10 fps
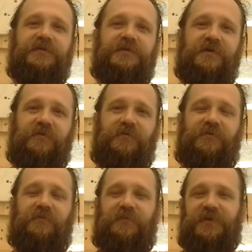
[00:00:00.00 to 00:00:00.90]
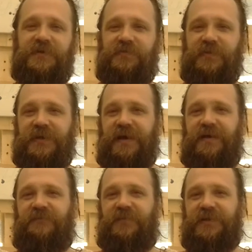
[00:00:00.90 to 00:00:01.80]
so this week
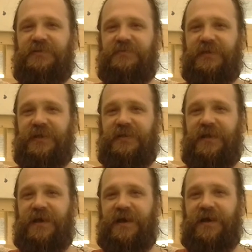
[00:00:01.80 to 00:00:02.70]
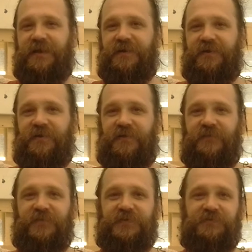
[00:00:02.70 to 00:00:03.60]
I've been doing a lot of